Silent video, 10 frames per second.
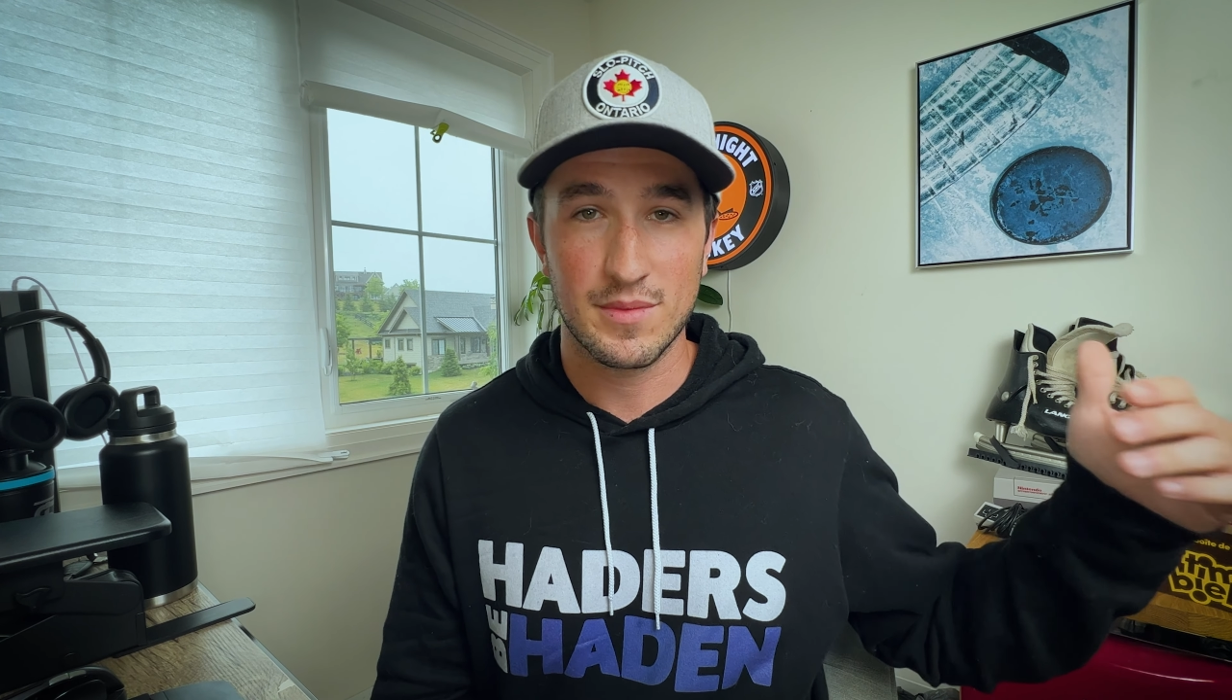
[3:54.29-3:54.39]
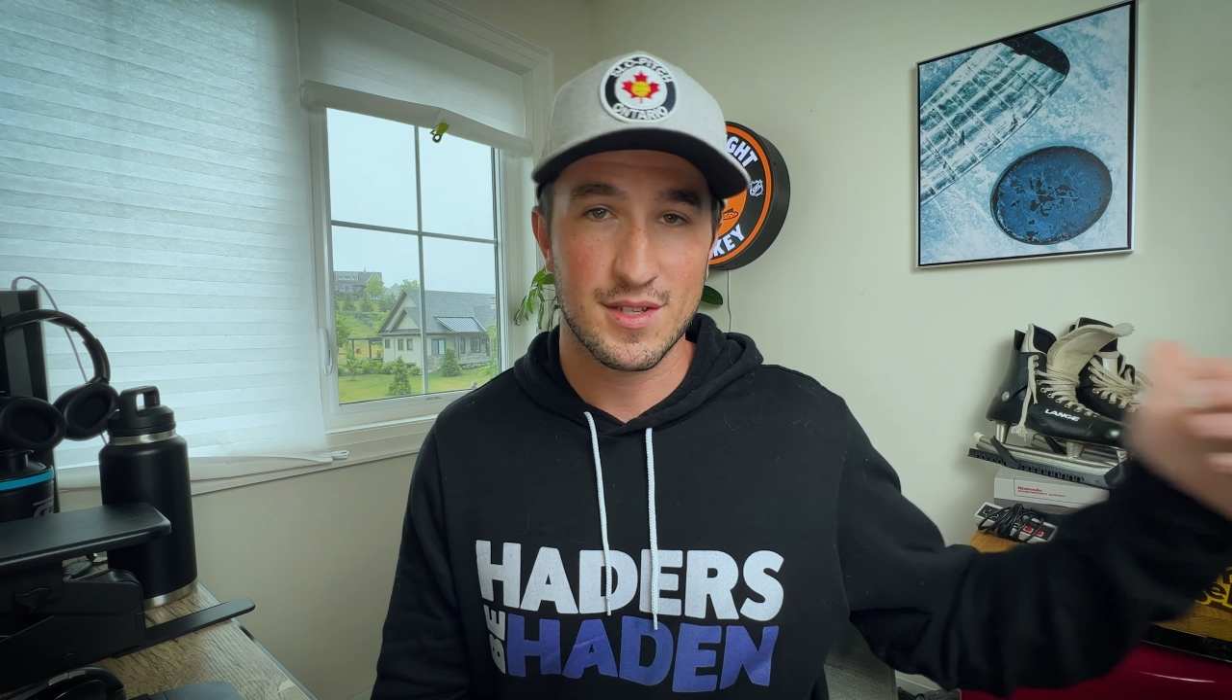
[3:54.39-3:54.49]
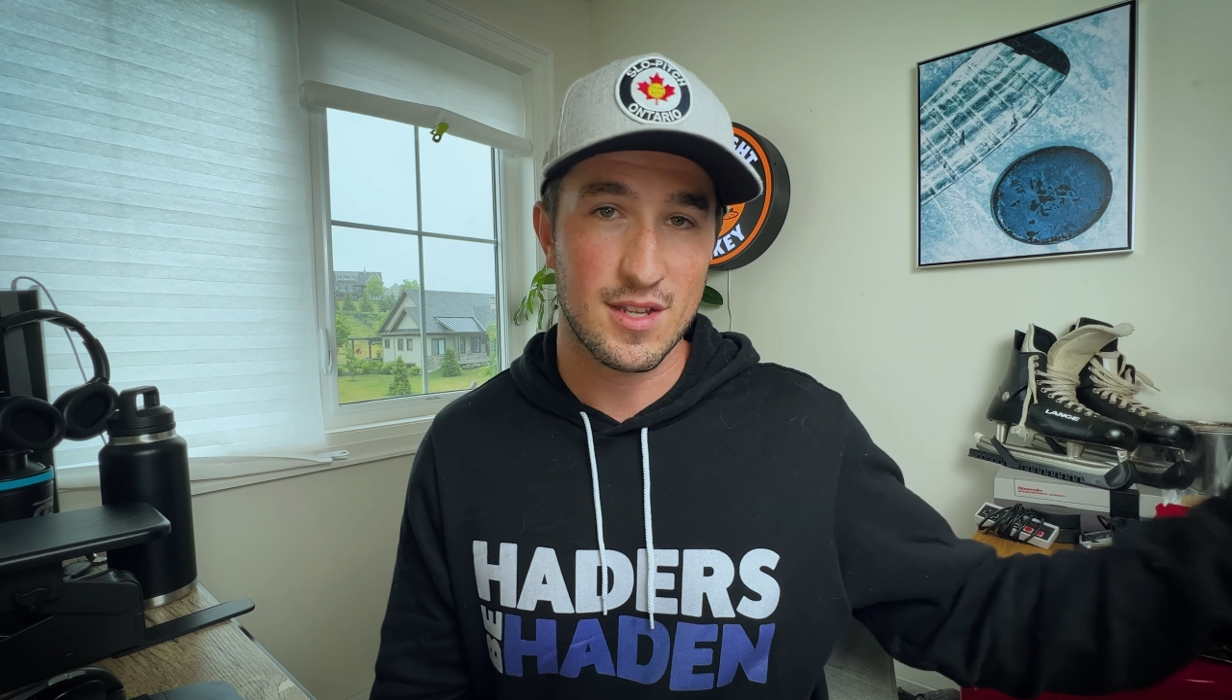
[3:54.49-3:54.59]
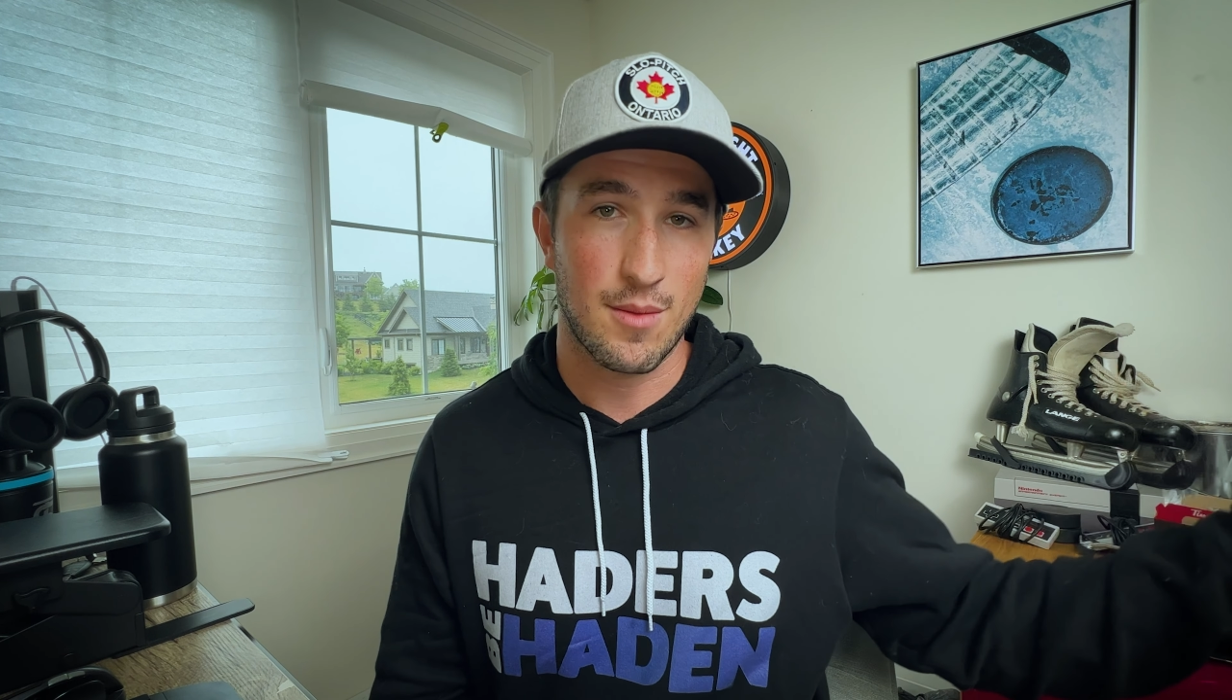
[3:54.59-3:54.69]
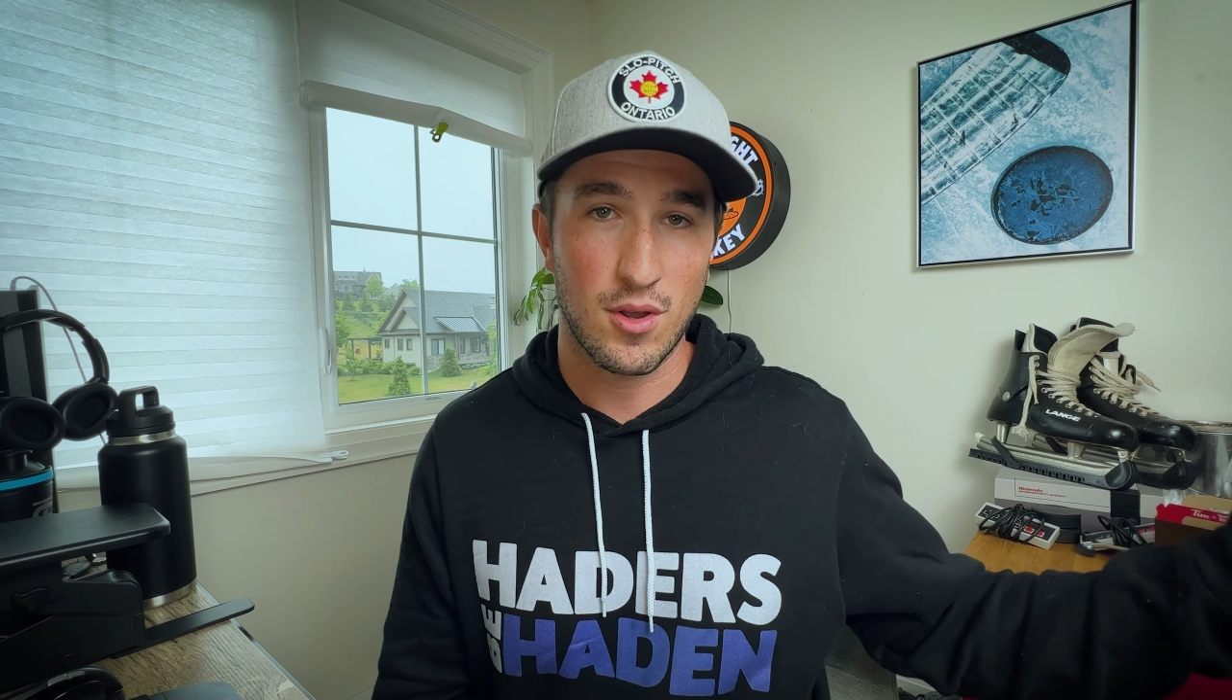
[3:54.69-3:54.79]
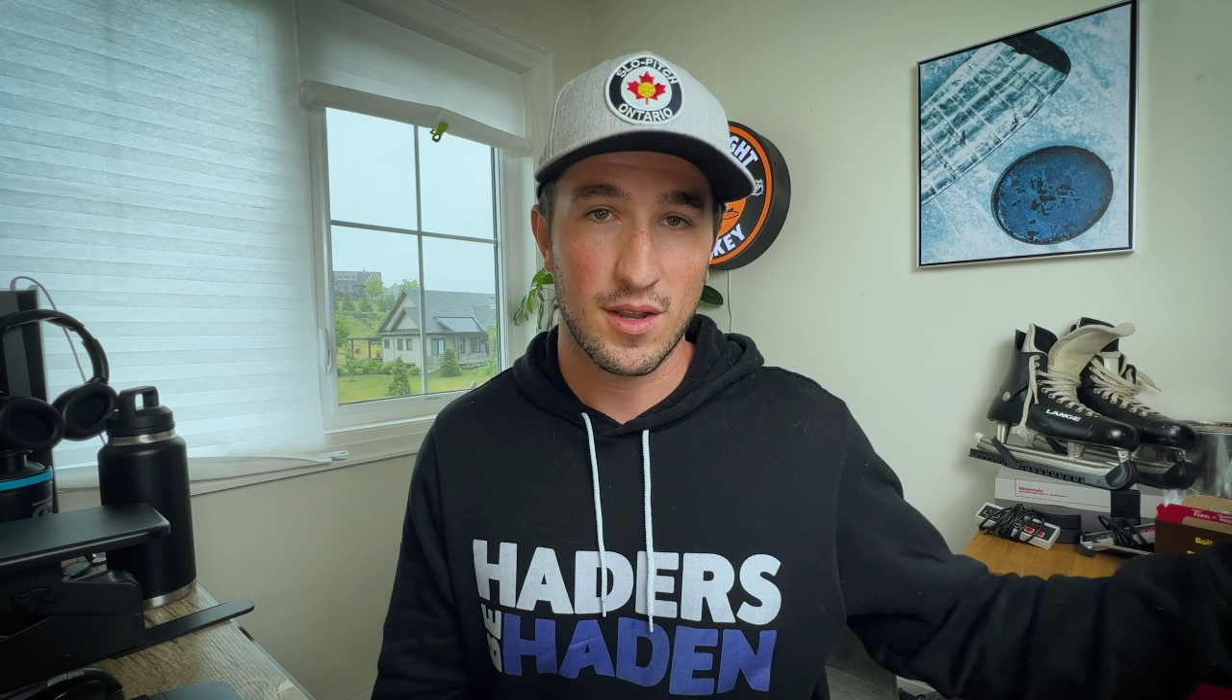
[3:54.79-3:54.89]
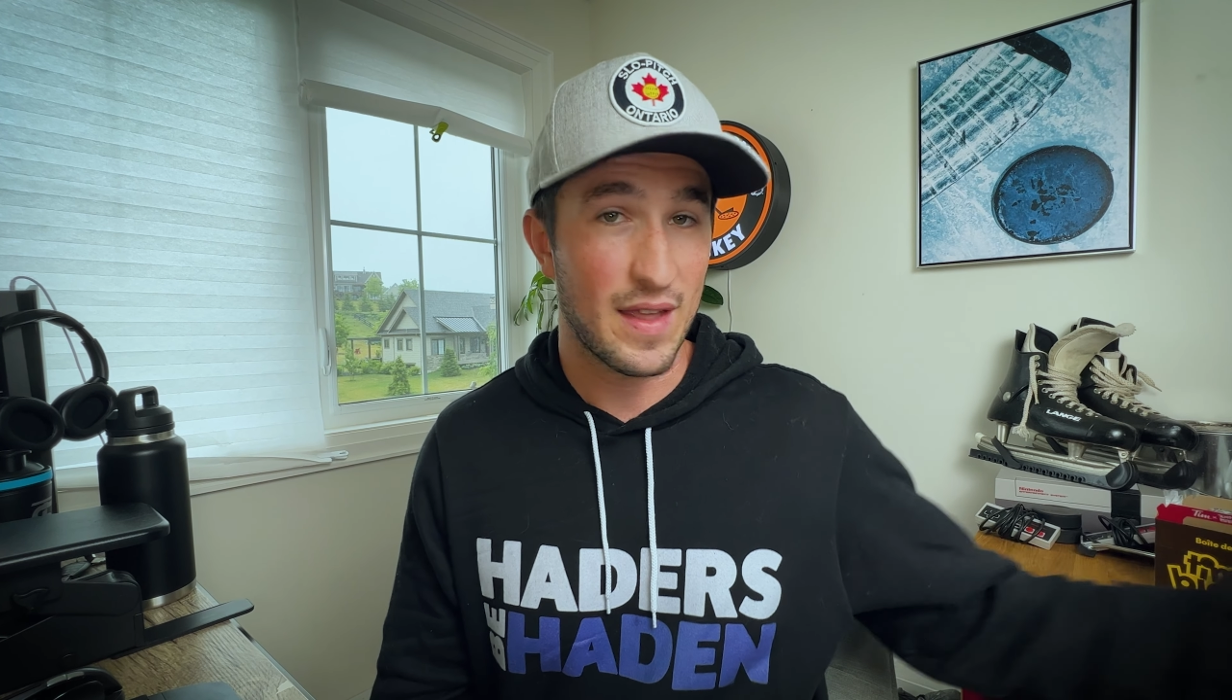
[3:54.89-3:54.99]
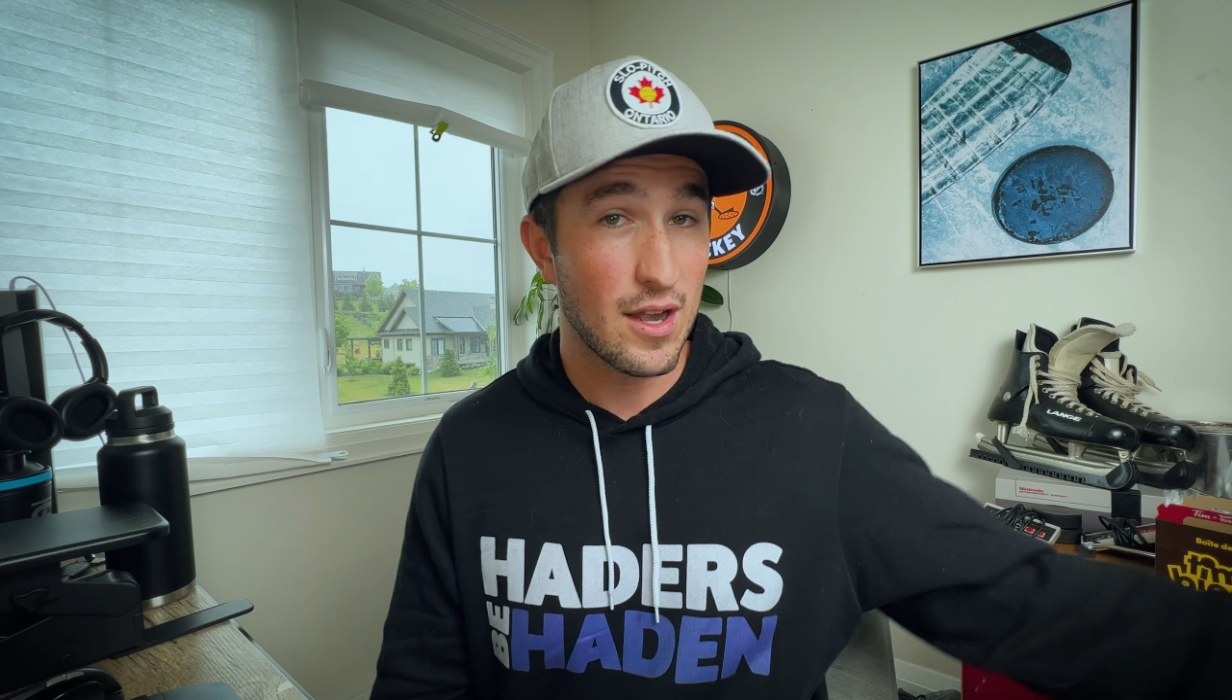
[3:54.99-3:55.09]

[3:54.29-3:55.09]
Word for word: to someone.